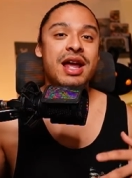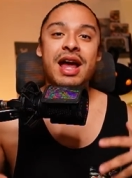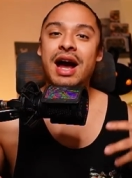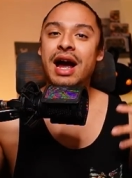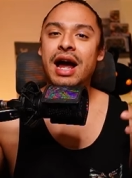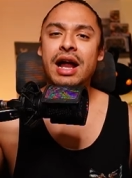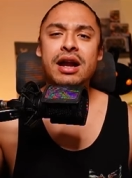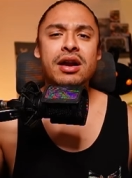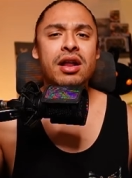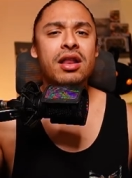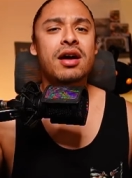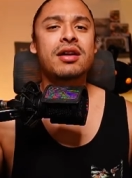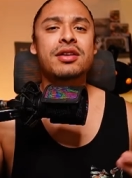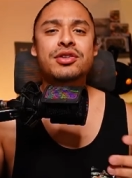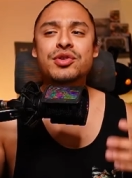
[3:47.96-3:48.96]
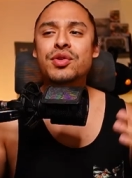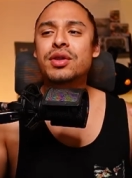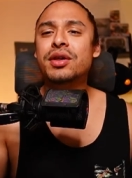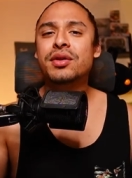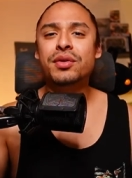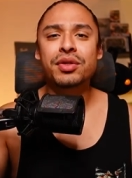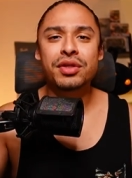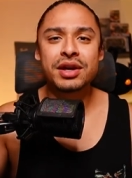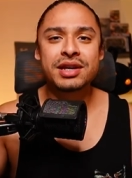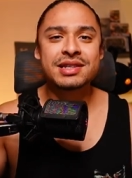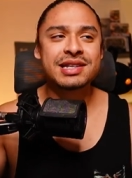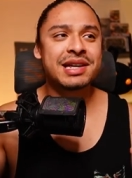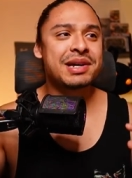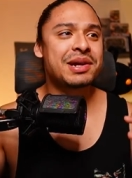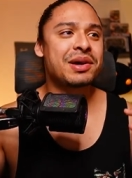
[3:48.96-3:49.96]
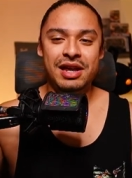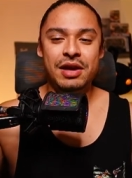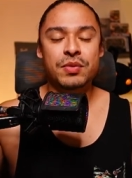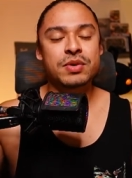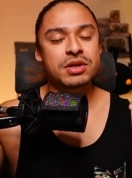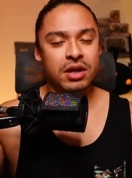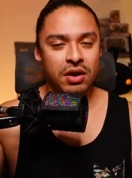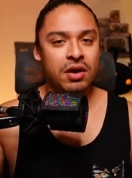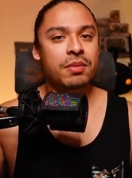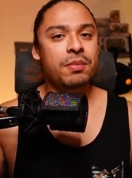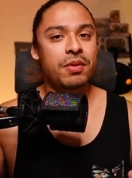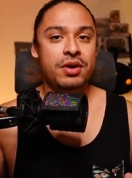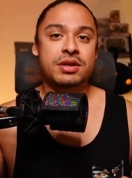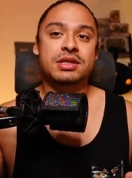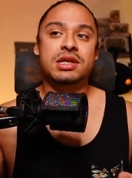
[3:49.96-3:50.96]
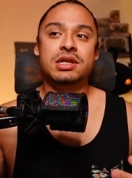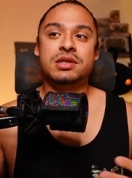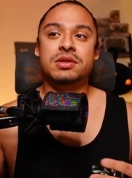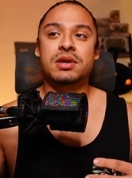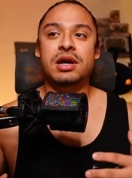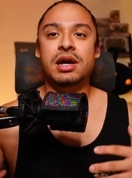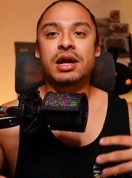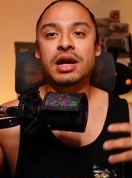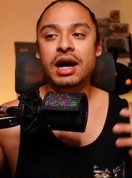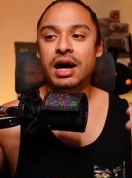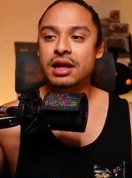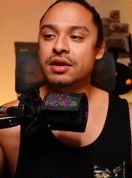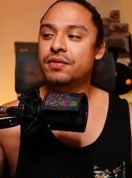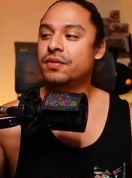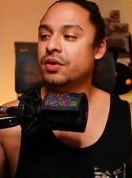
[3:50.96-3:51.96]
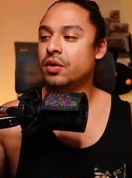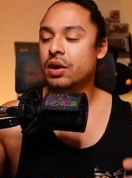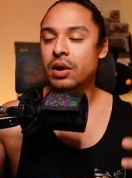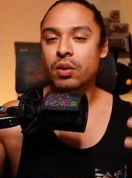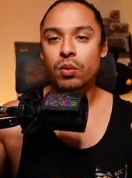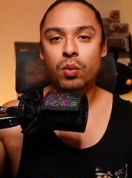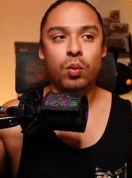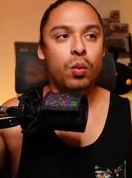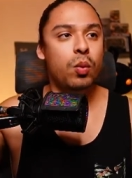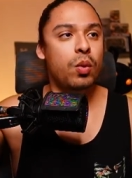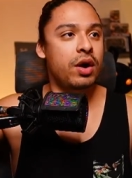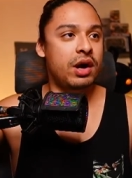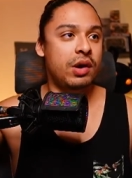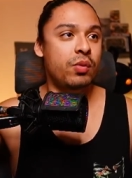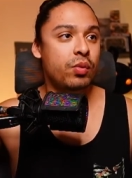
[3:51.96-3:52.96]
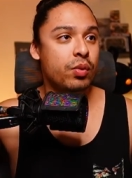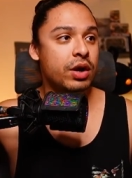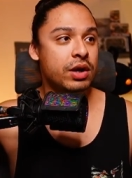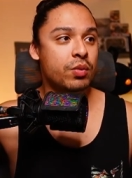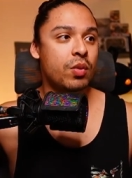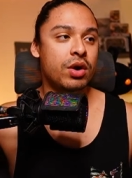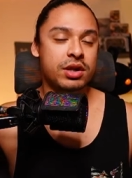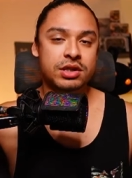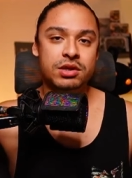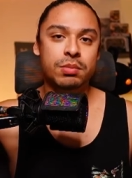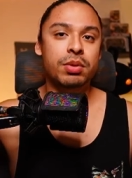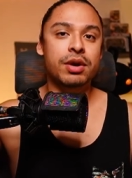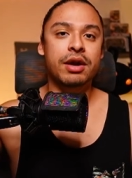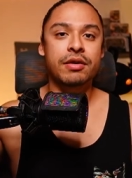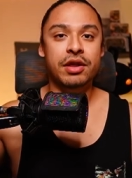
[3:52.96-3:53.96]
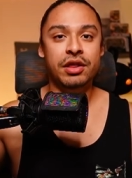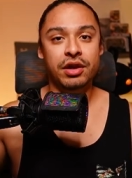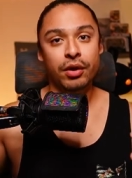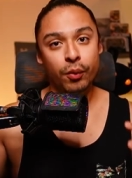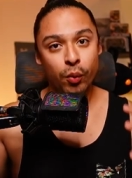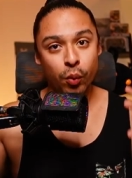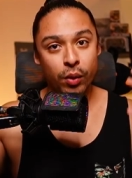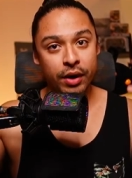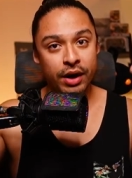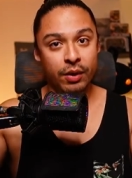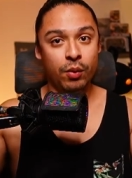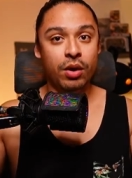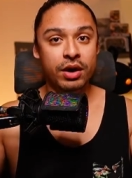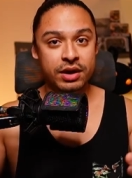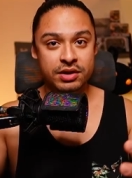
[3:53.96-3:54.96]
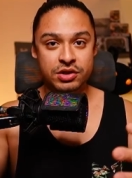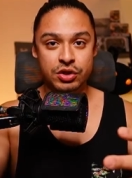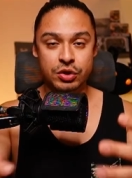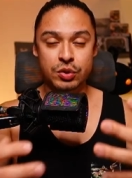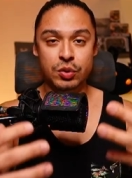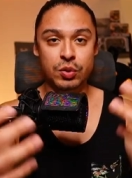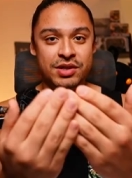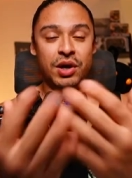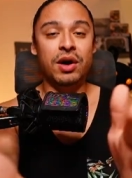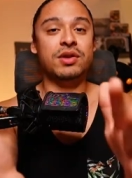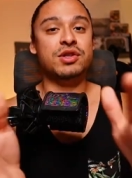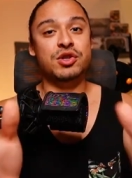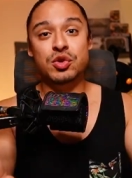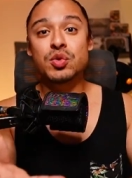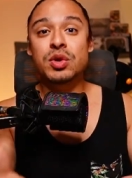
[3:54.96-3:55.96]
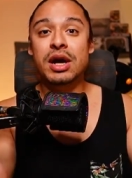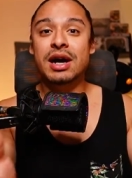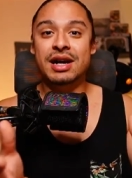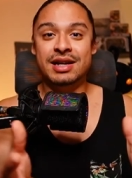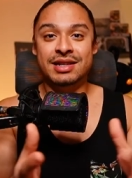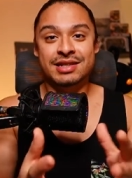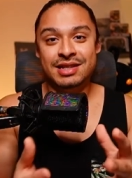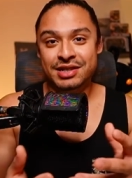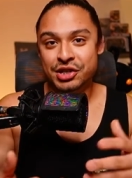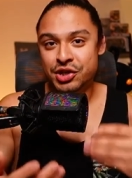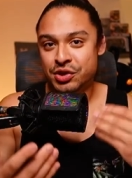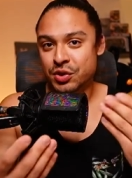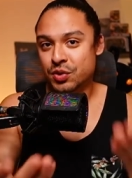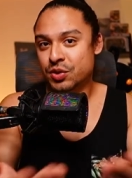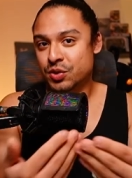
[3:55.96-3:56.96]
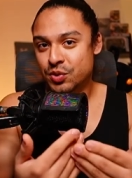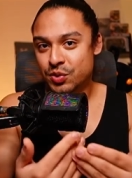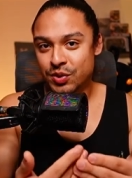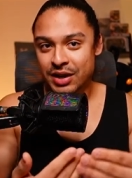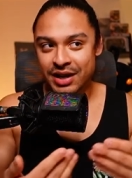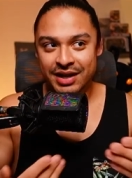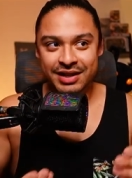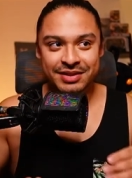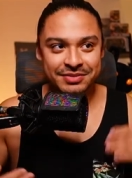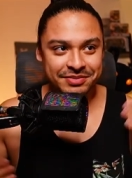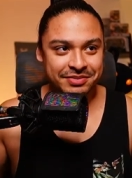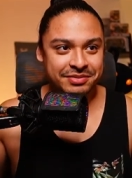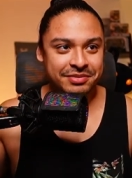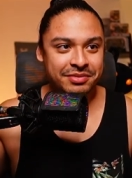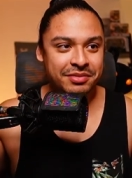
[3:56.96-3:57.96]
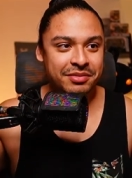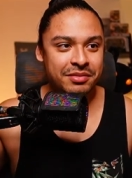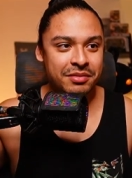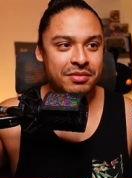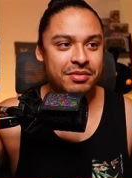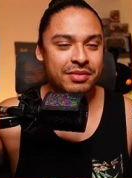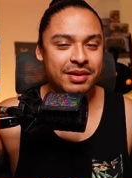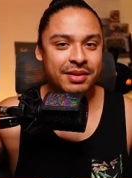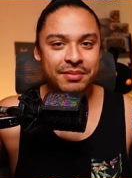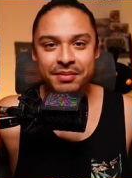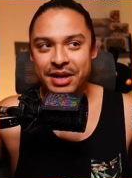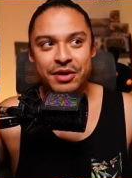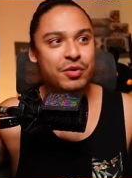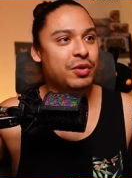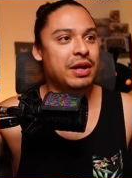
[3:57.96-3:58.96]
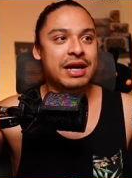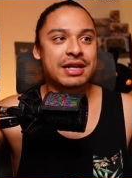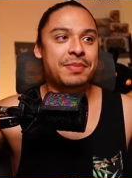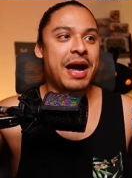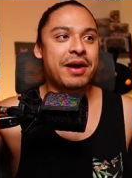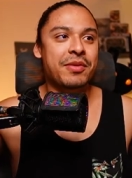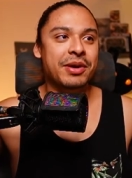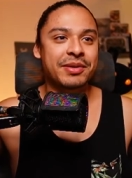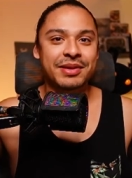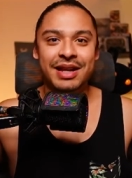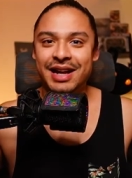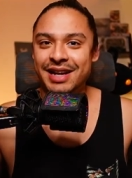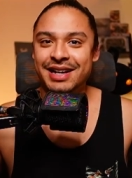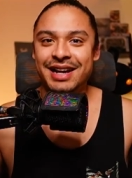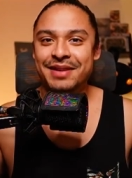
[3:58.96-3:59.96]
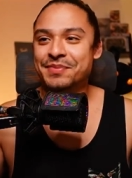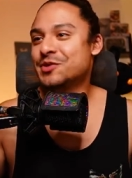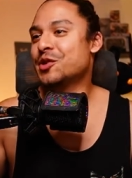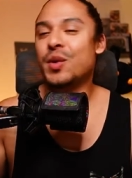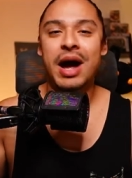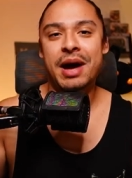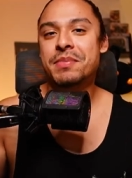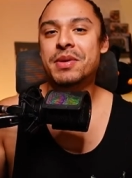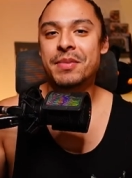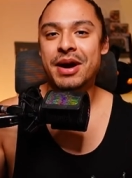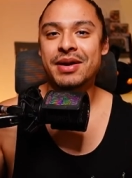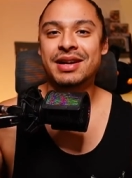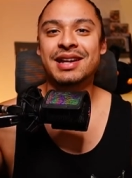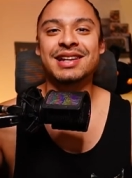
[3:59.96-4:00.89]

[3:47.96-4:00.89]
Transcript: I added a lot of new little things here. It was a long process and I had to figure out where I really wanted to put everything, where I wanted to talk to you guys and show you like my cool ass background. Like I'm so happy about it.